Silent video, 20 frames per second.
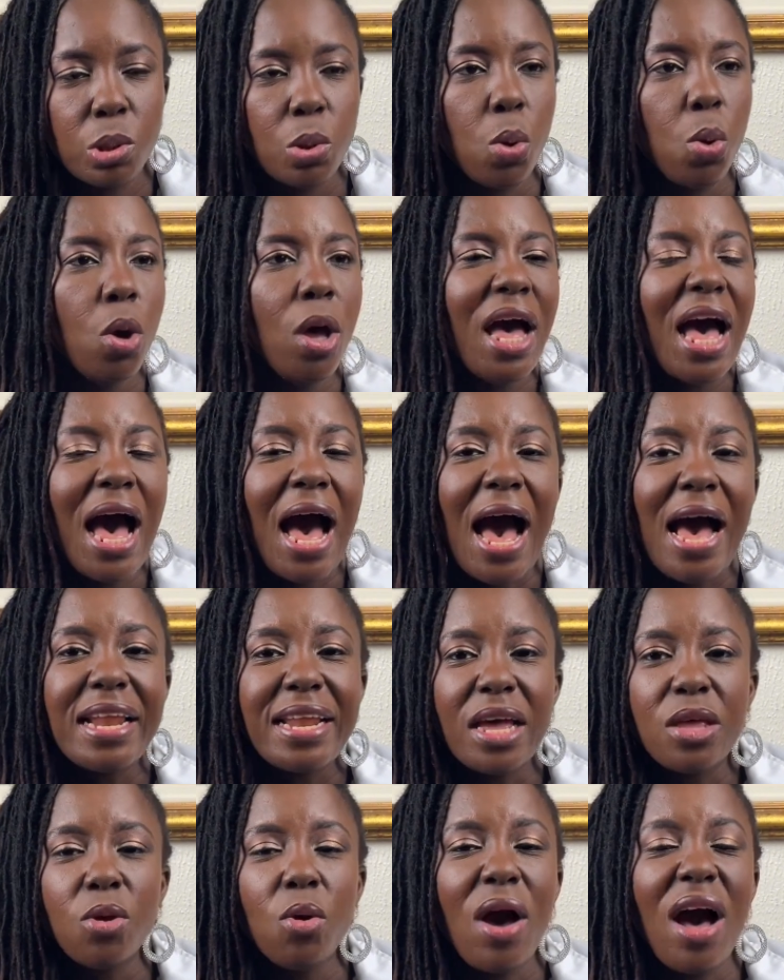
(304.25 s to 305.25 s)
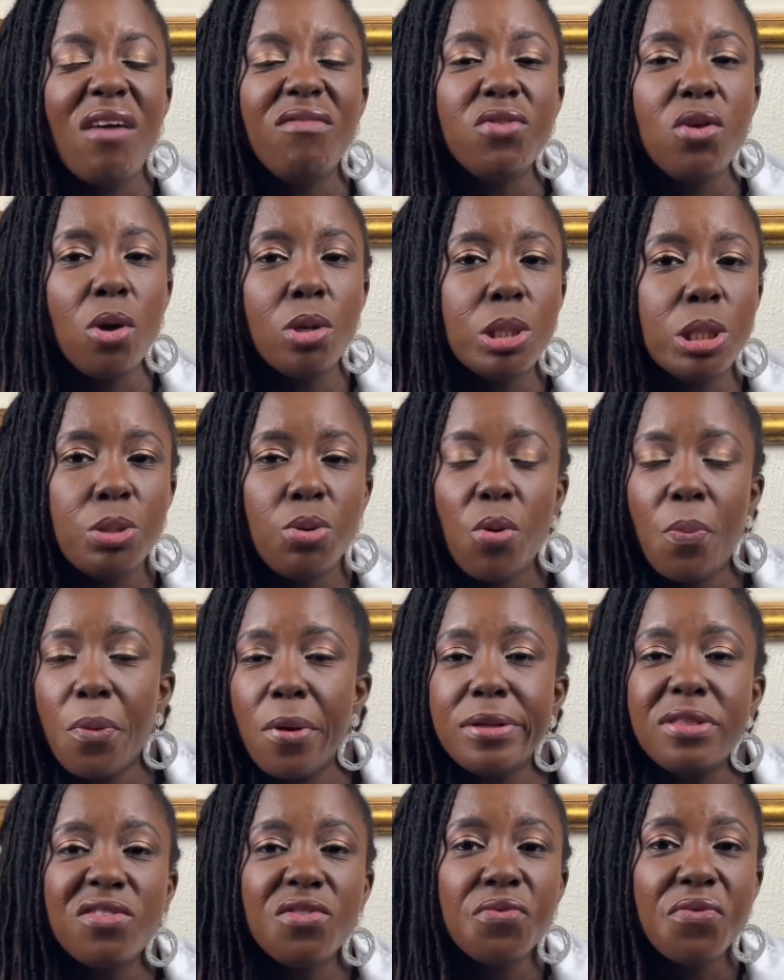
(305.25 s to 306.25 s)
So either you have your
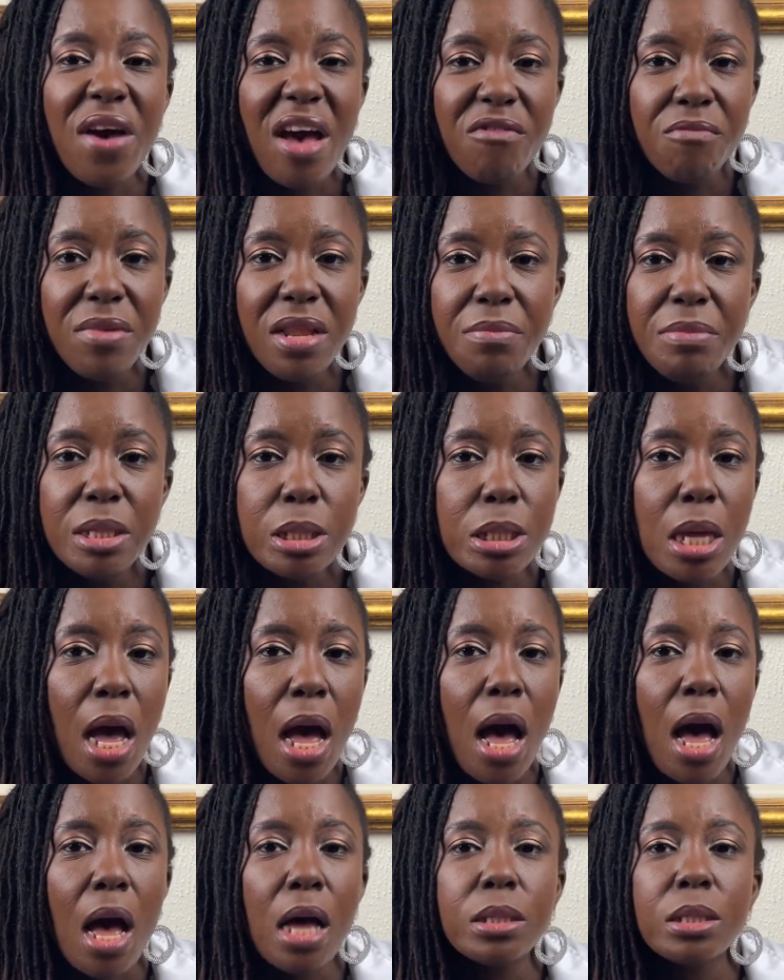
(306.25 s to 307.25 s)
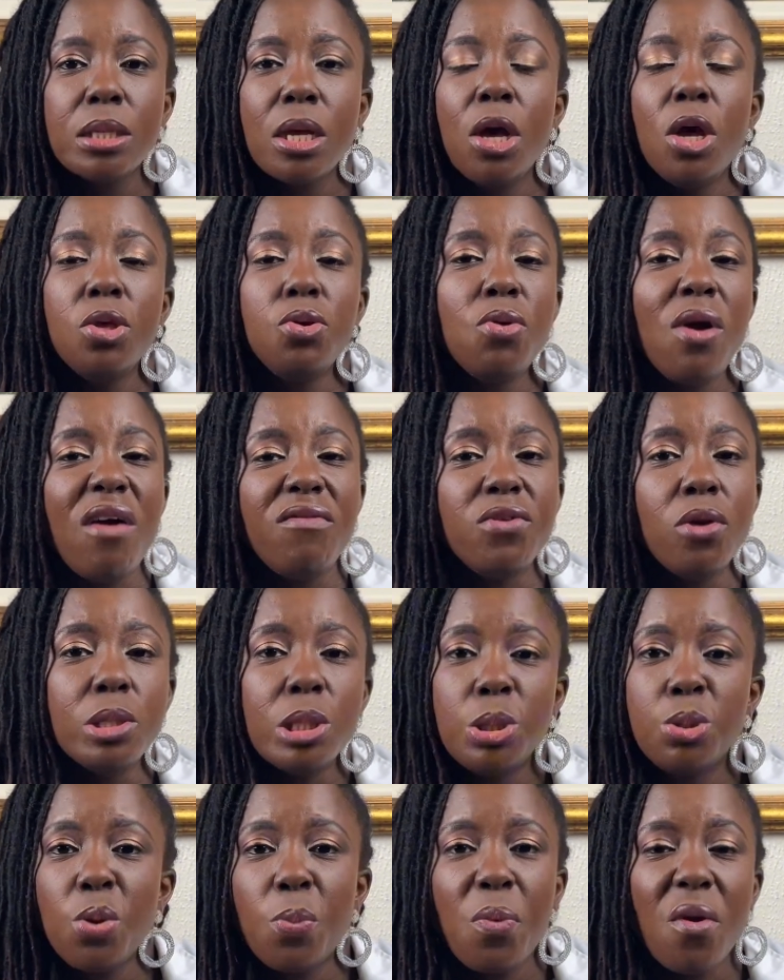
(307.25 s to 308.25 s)
0.25 millimeters, you have your
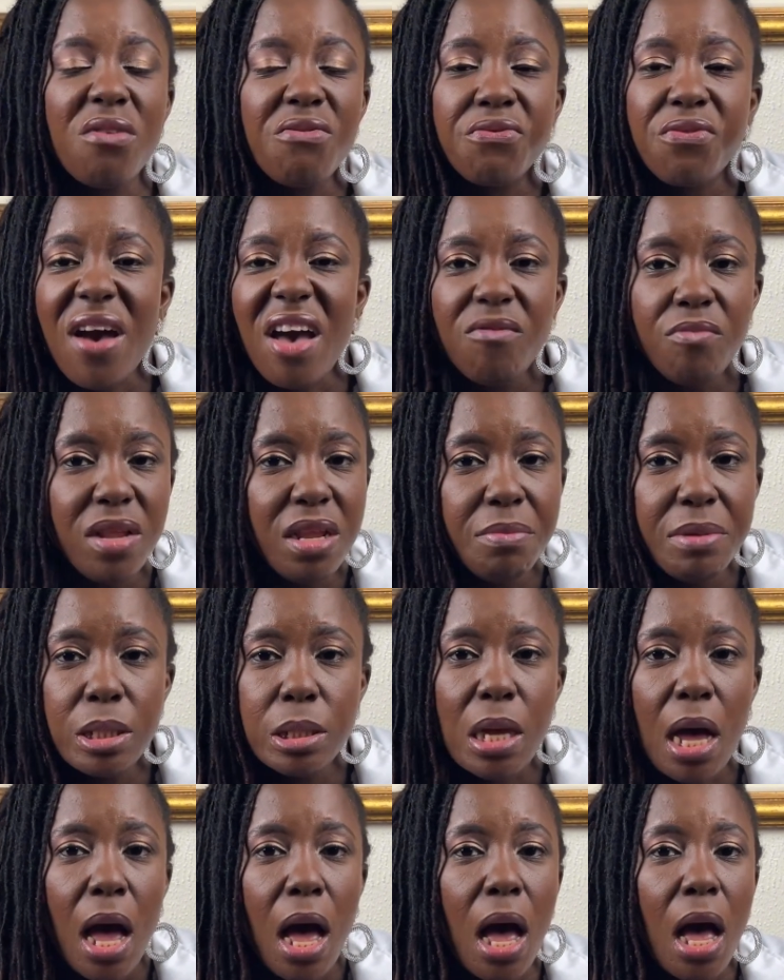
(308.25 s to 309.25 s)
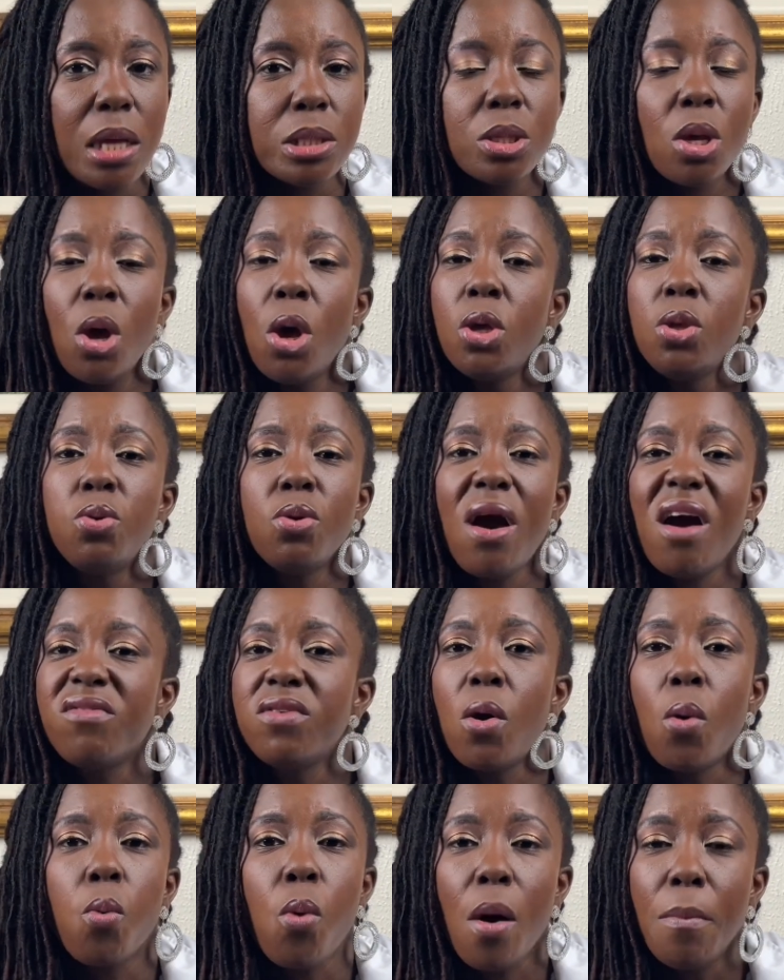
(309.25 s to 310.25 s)
0.5 millimeters, you
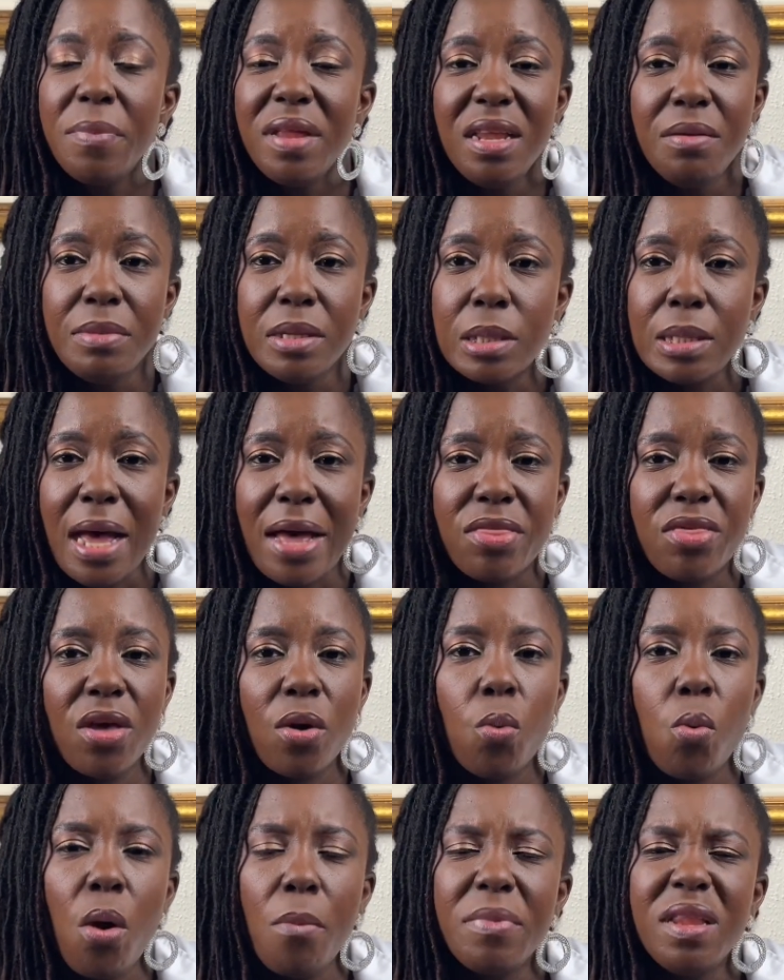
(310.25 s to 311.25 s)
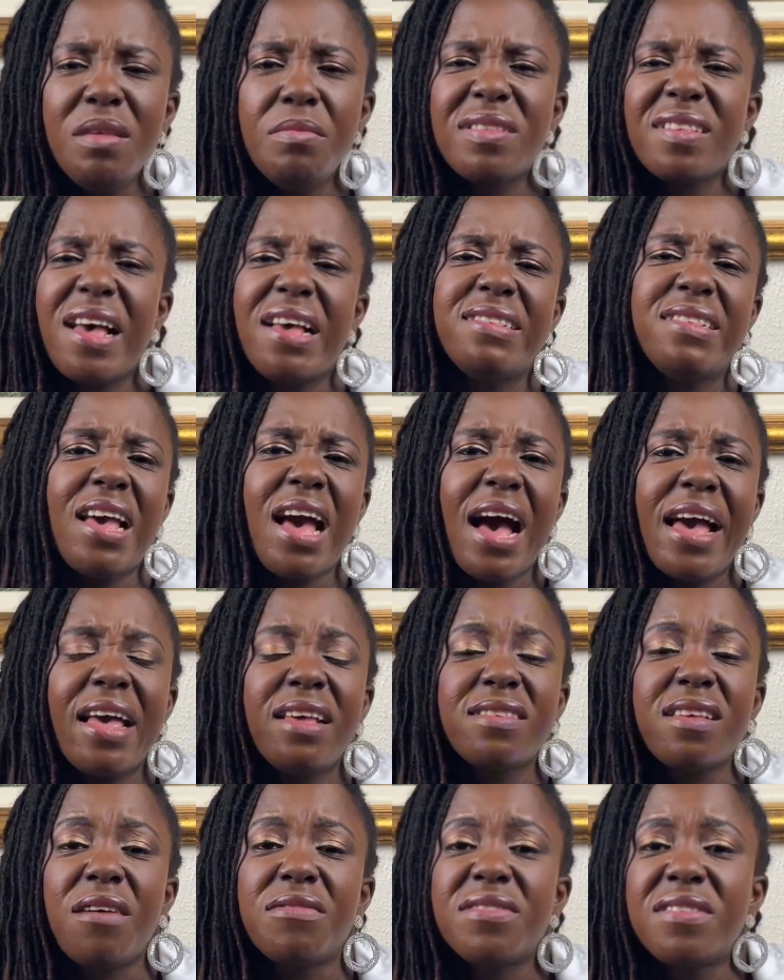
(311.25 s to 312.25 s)
have your 1 millimeter. I think 1 millimeter is the
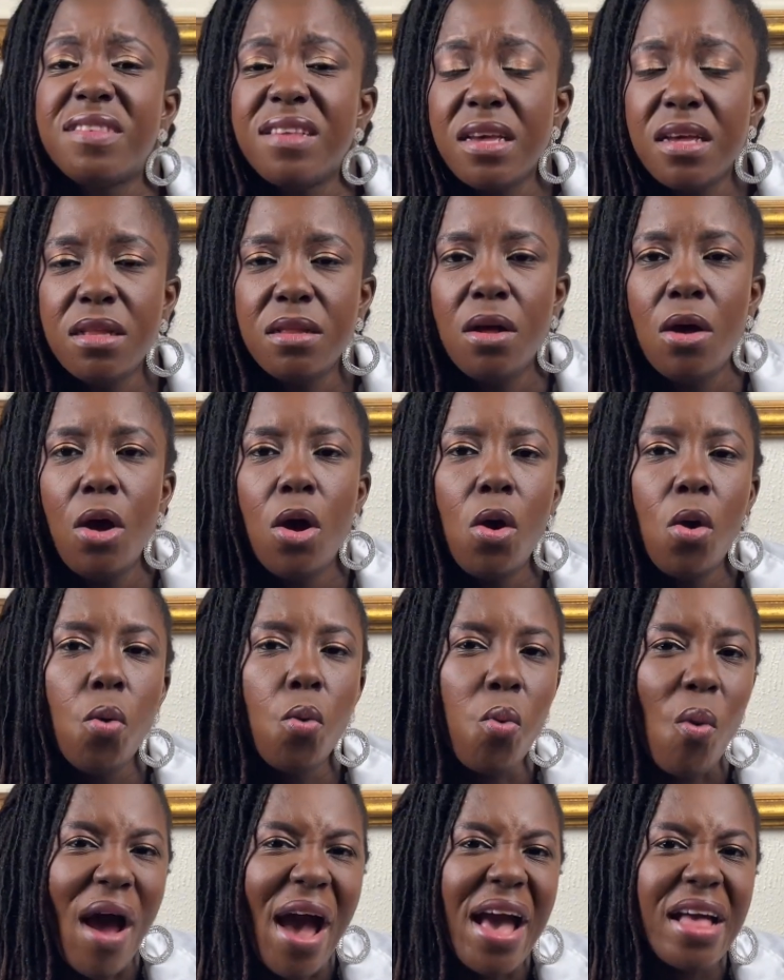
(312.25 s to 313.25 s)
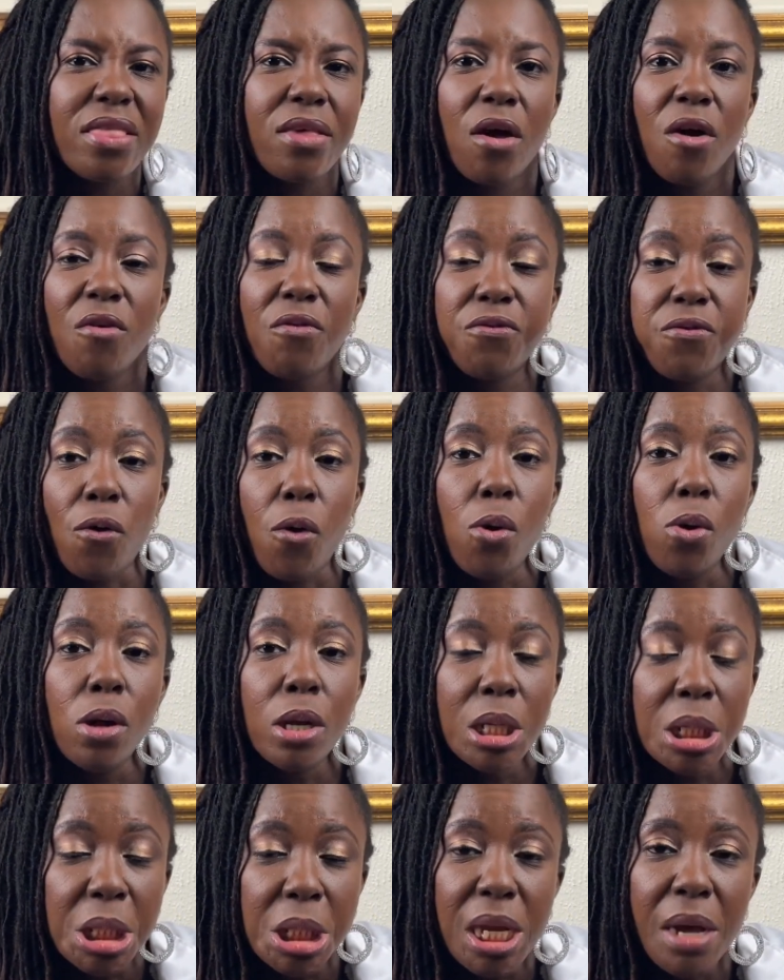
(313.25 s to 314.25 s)
highest I've seen, right? for
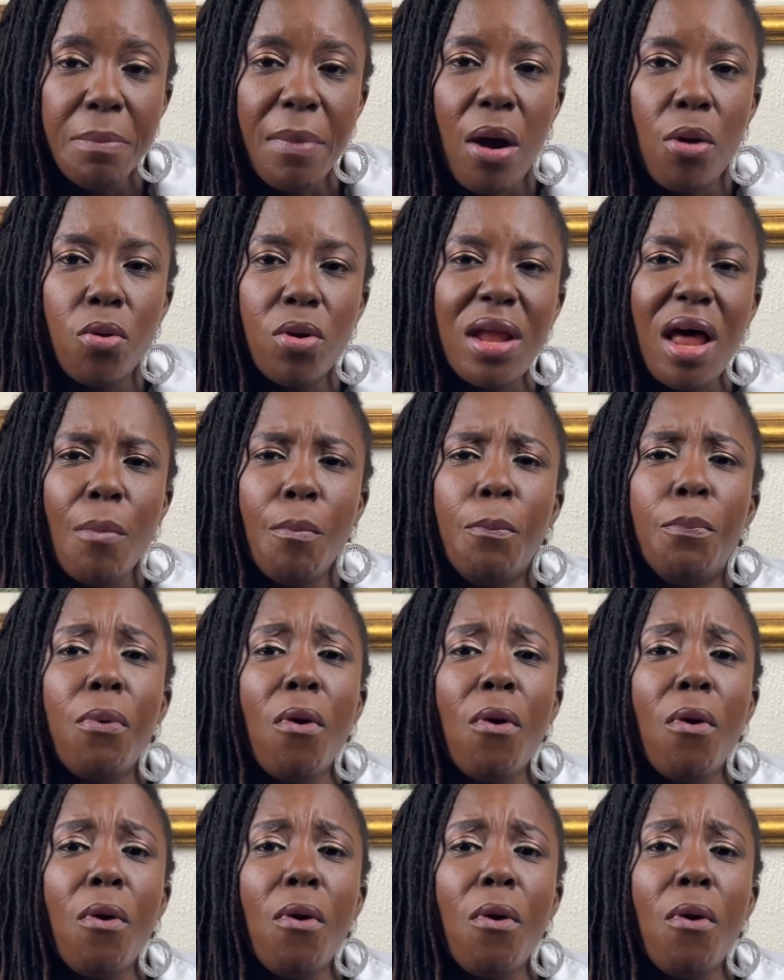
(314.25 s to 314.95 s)
Dermaroller.